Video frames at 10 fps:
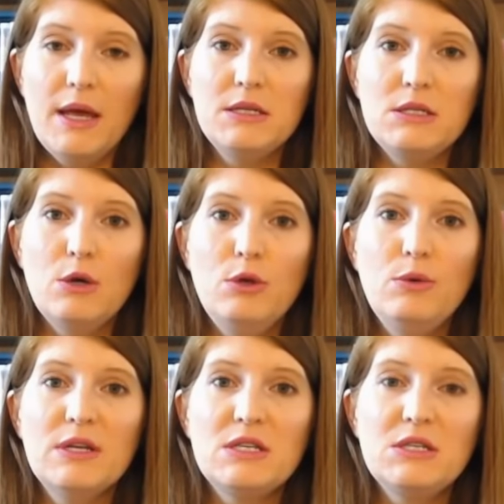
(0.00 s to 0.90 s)
And so you
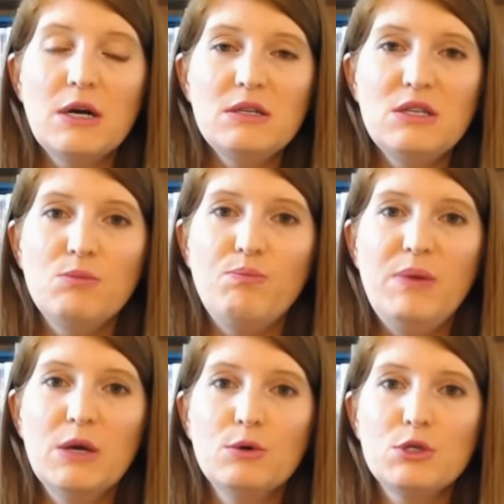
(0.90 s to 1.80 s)
can start to
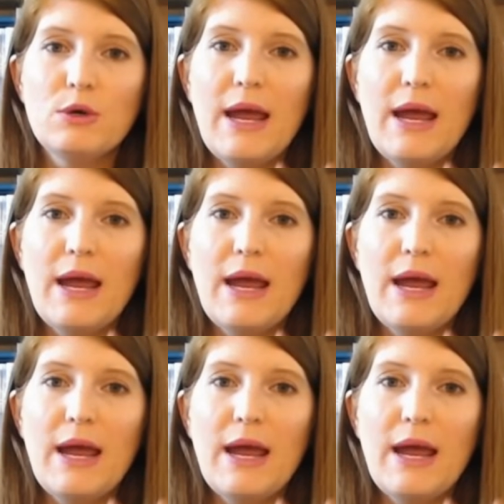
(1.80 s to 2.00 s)
build your